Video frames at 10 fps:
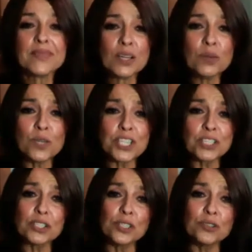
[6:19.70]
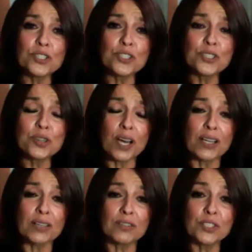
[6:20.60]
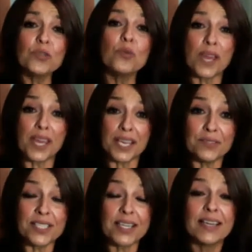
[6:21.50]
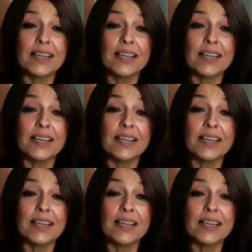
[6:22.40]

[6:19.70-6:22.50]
which includes 2 waves